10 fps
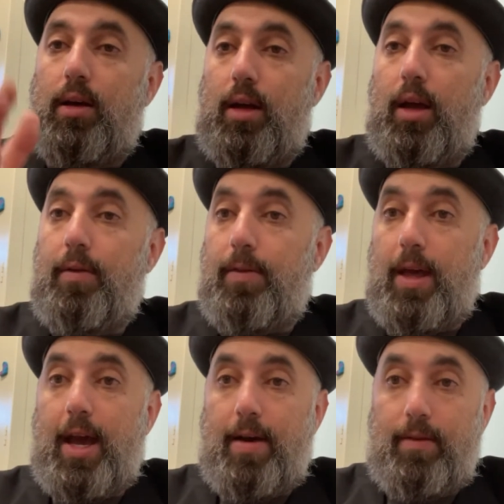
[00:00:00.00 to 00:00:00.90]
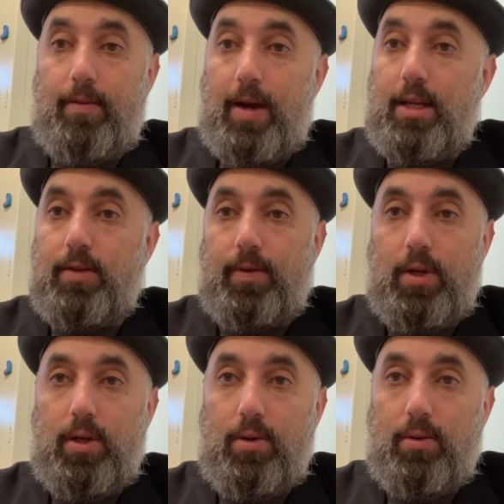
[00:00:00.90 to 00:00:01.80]
if they have advice for
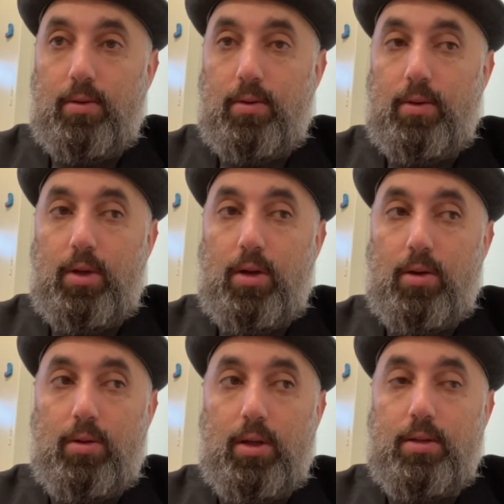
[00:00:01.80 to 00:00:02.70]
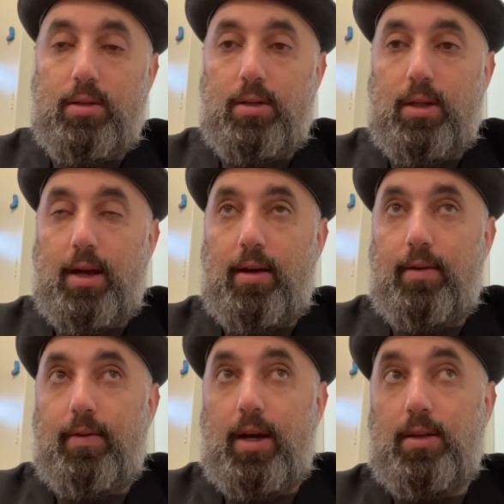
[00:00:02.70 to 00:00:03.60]
you, listen to that
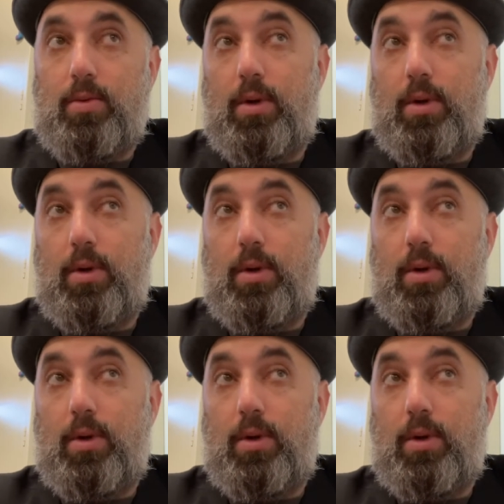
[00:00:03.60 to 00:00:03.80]
advice.